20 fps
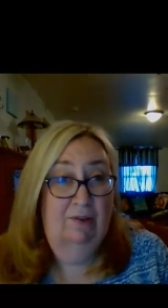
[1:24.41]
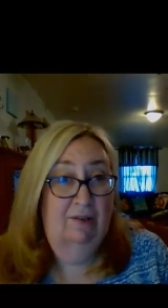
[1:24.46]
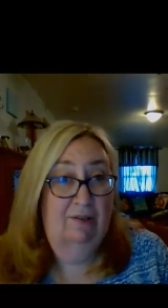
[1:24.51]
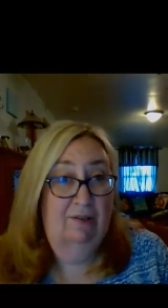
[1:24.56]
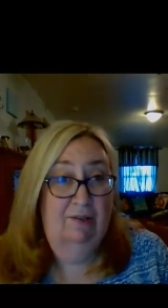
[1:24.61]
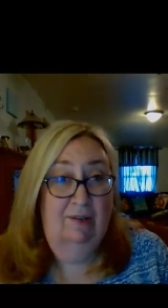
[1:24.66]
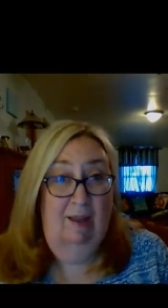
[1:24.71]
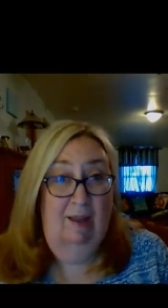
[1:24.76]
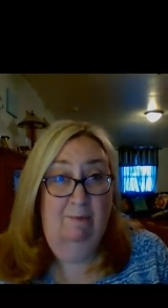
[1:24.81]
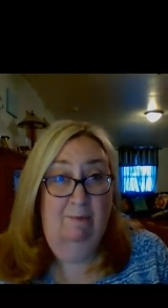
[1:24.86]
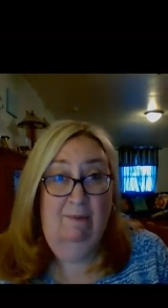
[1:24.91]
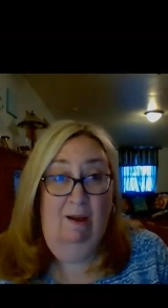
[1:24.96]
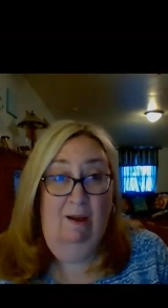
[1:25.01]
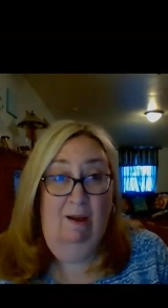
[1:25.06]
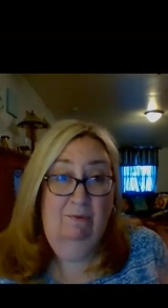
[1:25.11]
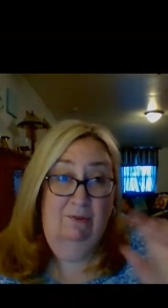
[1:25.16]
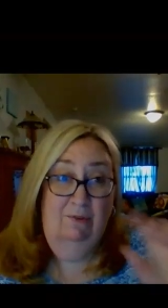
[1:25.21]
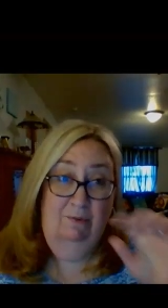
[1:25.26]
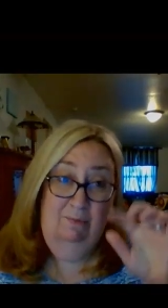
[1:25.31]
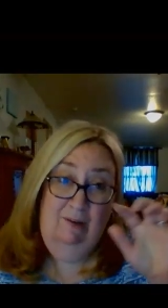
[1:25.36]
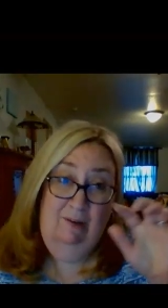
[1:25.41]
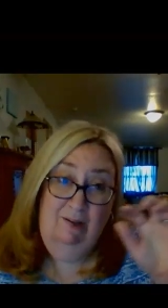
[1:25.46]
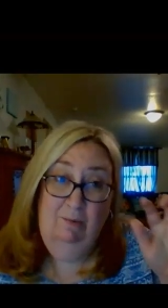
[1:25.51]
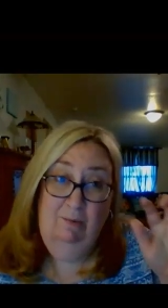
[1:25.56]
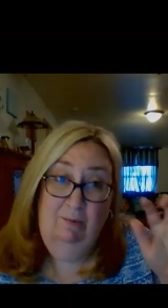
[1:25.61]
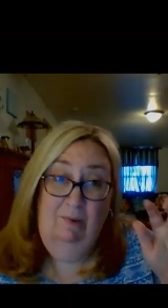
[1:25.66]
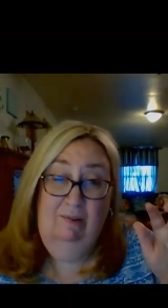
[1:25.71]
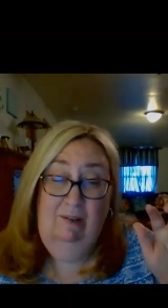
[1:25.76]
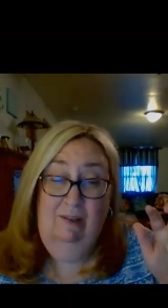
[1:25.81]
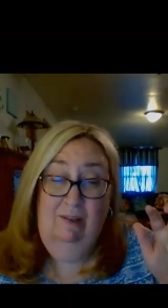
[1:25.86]
that came out with a red
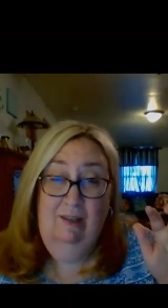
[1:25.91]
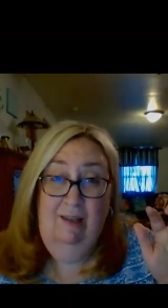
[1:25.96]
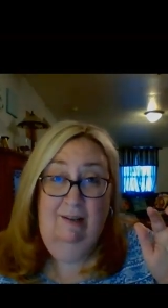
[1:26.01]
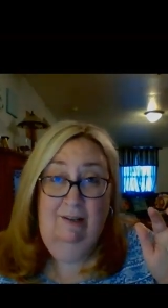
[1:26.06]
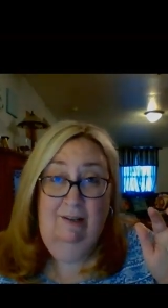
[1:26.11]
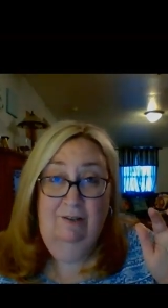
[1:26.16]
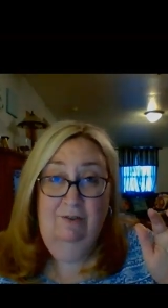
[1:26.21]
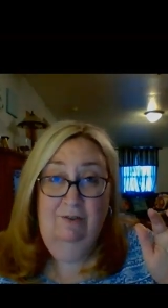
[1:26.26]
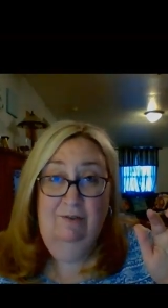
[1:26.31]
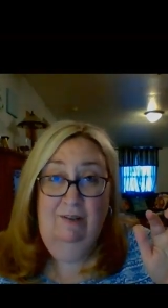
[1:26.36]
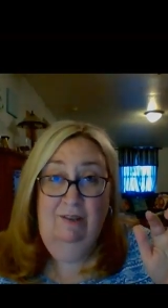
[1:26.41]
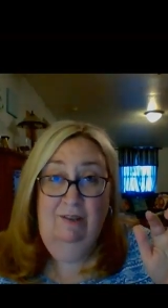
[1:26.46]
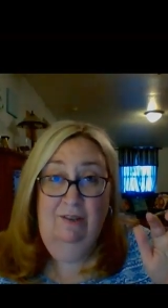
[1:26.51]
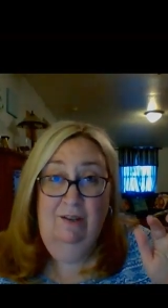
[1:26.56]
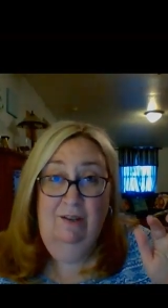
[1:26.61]
squiggly line underneath